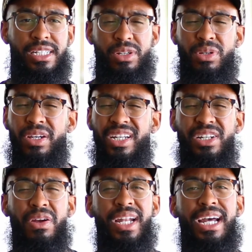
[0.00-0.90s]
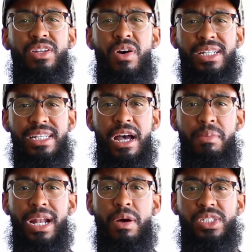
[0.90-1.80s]
So look, during that dark time,
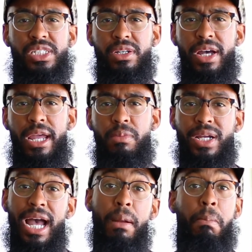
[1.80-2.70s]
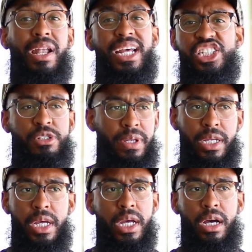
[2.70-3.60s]
man, I was still able, God blessed me.
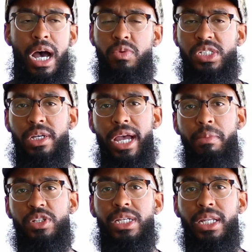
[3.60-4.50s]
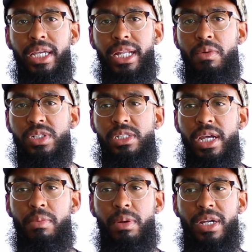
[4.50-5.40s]
I was still able to lead. I was still
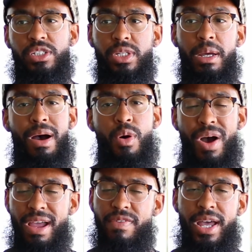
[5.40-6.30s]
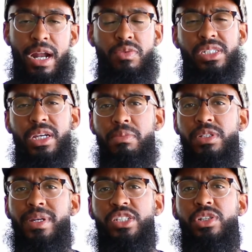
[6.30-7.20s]
able to make sure that my wife had. I was still able
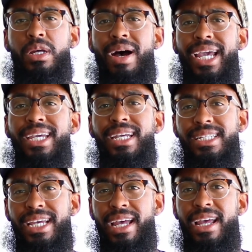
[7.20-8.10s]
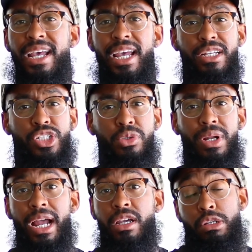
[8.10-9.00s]
to make sure that my kids had. And shoot,
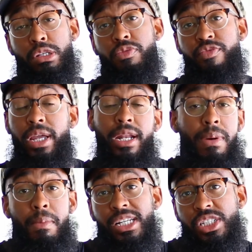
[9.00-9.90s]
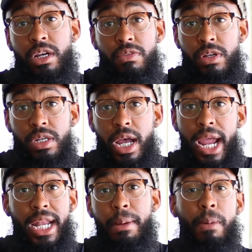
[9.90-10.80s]
I couldn't forget about myself. I
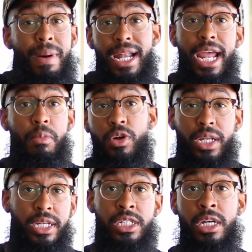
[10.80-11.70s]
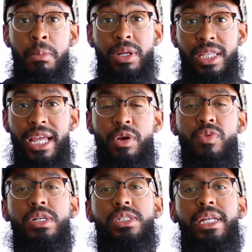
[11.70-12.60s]
ain't even put my name on the list. But the thing
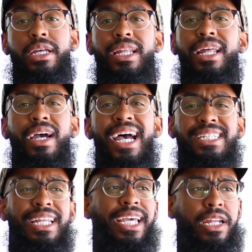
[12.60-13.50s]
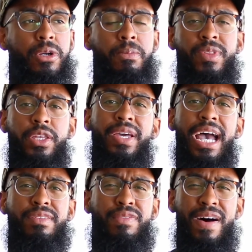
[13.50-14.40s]
was that as a leader, you
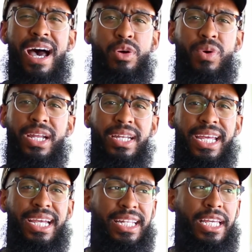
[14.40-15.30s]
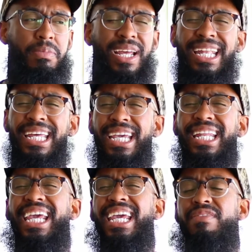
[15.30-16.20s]
have to find a way to dig deep and
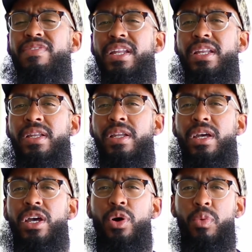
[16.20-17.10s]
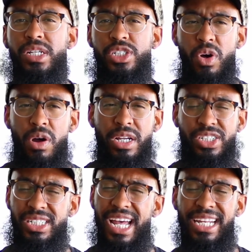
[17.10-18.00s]
lead even when it's dark,
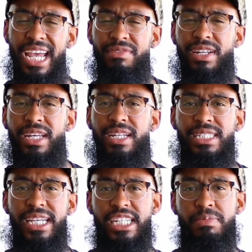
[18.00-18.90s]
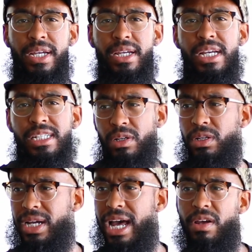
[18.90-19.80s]
just like David did in the text, man. So
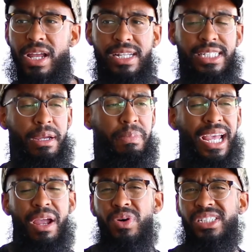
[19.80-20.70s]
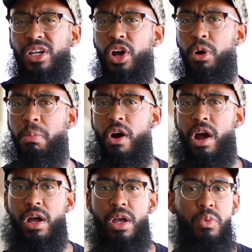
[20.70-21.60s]
look, I know y'all saying, BA, what's the gold
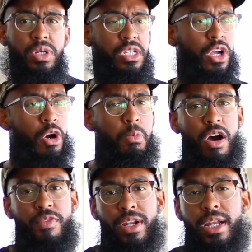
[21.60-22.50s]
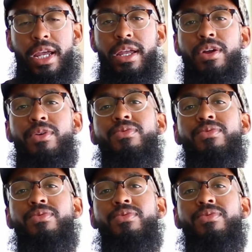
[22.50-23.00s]
bar? What's the gold bar for today?